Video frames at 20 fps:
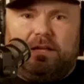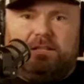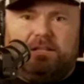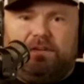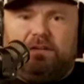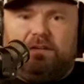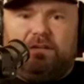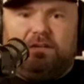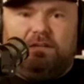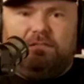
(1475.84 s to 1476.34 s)

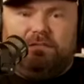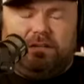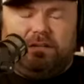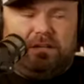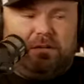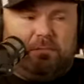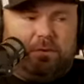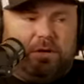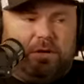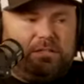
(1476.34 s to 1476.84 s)
very,
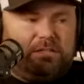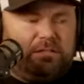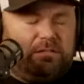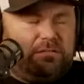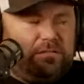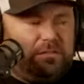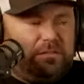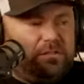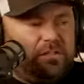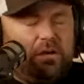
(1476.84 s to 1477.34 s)
very
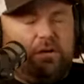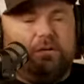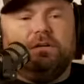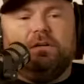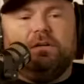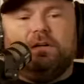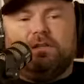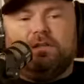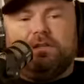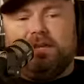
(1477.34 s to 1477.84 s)
impressive. And so
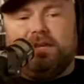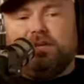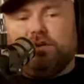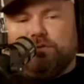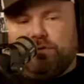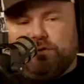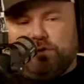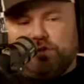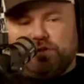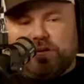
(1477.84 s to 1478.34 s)
thank you
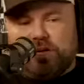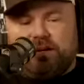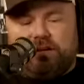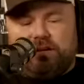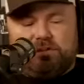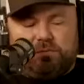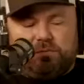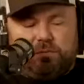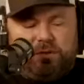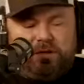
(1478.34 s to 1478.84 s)
for the shout
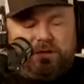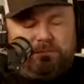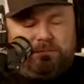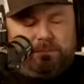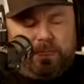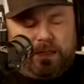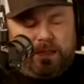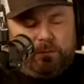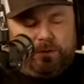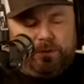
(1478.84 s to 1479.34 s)
out
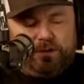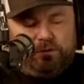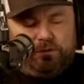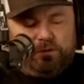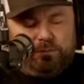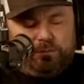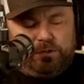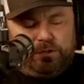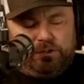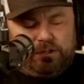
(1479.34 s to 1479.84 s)
spring. We do
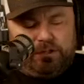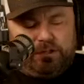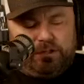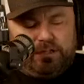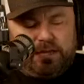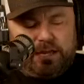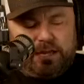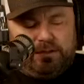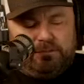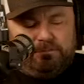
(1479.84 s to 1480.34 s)
appreciate
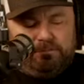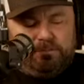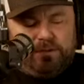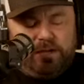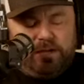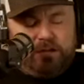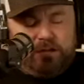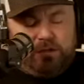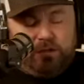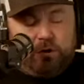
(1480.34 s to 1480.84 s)
yeah. that. And,
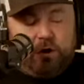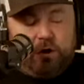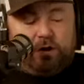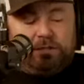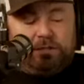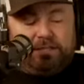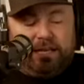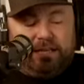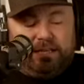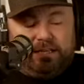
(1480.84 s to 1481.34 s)
you know, our
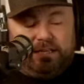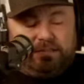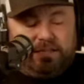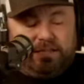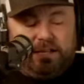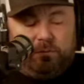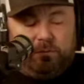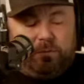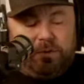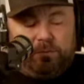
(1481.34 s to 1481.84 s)
intent is to
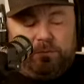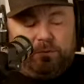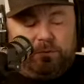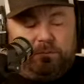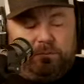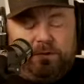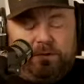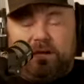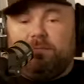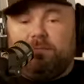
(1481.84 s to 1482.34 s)
help people
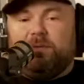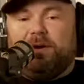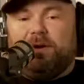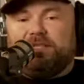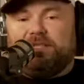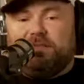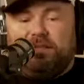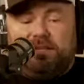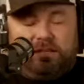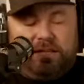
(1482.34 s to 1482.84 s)
become the
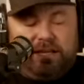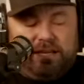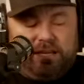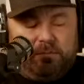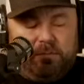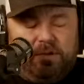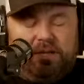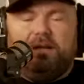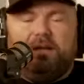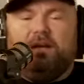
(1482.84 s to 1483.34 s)
best that they
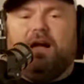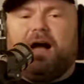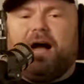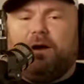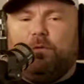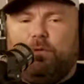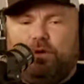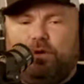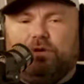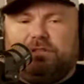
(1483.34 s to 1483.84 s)
can be.
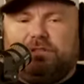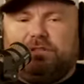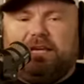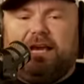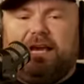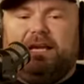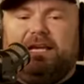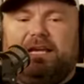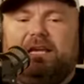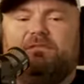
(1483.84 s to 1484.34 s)
I will
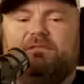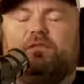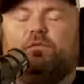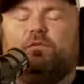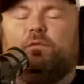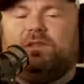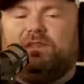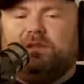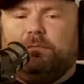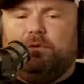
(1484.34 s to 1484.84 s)
say, even
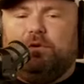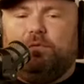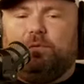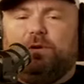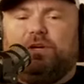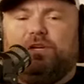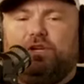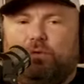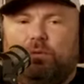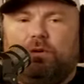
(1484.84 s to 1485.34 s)
with the
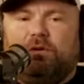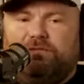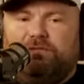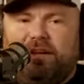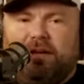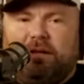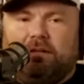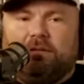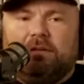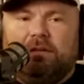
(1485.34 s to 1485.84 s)
blueprint, you will
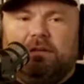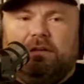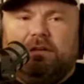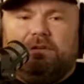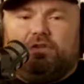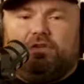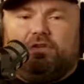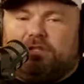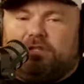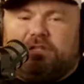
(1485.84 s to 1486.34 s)
fail
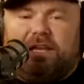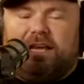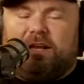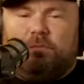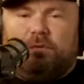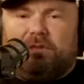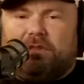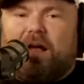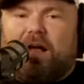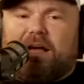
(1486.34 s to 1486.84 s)
just like
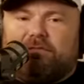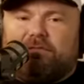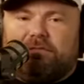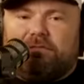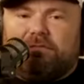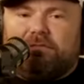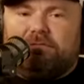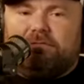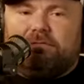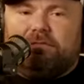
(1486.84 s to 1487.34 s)
with
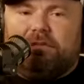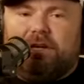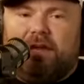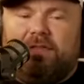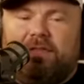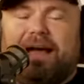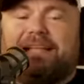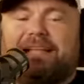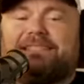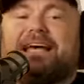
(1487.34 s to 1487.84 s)
life.
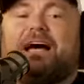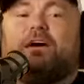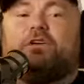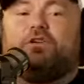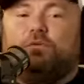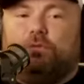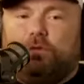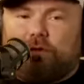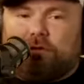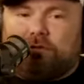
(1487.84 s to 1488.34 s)
And that's mm-hmm. how
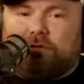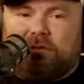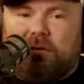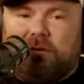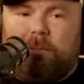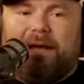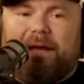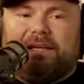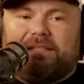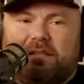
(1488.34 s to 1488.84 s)
you learn. The
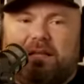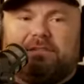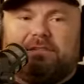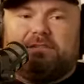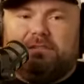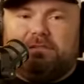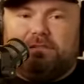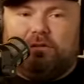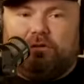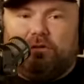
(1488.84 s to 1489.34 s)
best
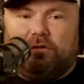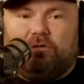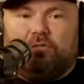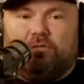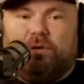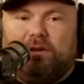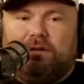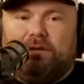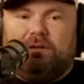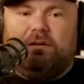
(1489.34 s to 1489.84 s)
lessons are learned
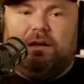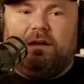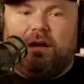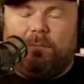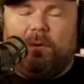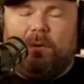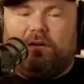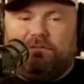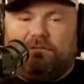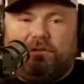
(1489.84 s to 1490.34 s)
when
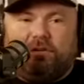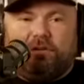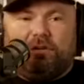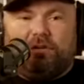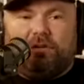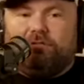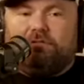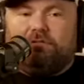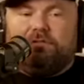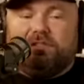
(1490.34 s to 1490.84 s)
upon failure.
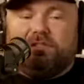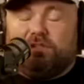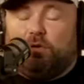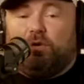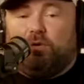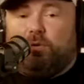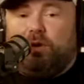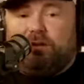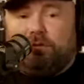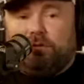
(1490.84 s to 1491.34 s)
And it's the
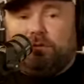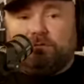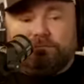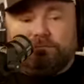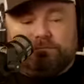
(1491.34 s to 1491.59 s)
only way to learn.